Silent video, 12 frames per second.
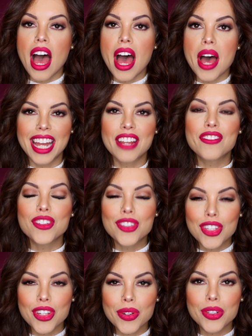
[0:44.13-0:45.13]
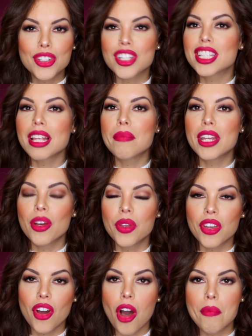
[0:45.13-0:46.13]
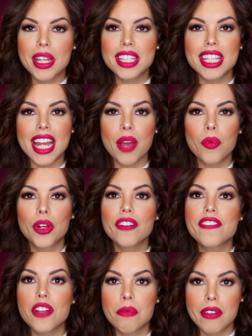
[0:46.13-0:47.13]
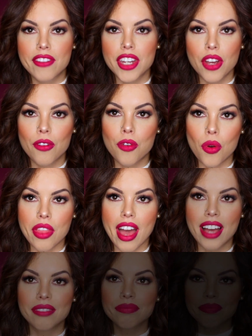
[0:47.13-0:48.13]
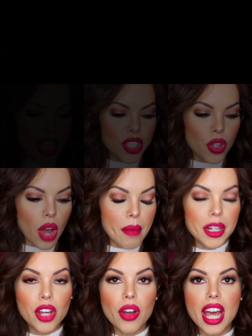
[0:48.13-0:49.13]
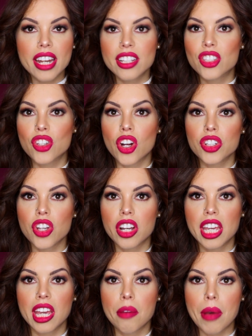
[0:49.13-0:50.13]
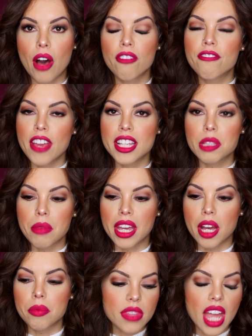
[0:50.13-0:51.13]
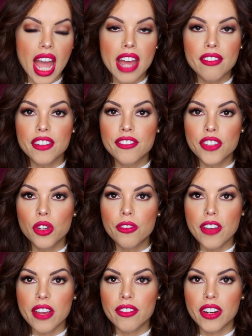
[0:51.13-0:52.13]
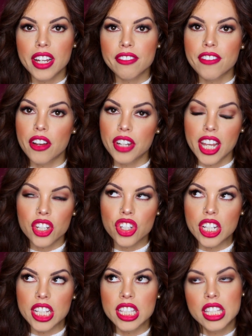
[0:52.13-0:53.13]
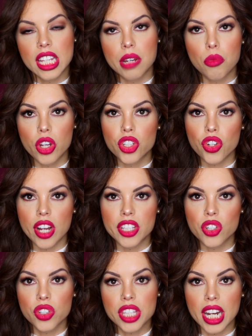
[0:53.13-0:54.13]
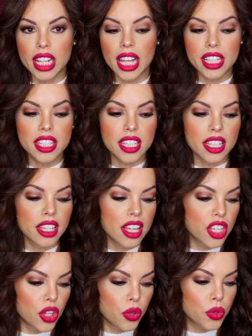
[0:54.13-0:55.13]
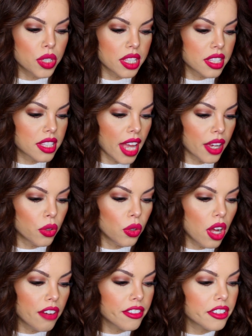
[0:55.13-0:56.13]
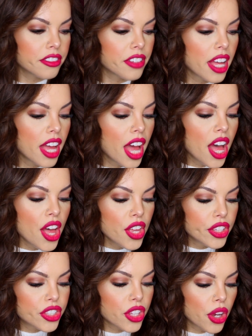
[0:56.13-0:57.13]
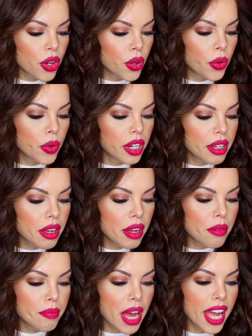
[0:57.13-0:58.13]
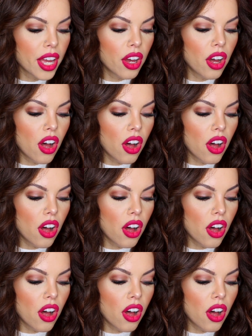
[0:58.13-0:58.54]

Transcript: and if you do, just let me know in the comments and I will film a video for that. Okay, so I'm going to go ahead and start talking about face makeup. I have a few favorite foundations, tinted moisturizers that I like to use and cycle off of. So my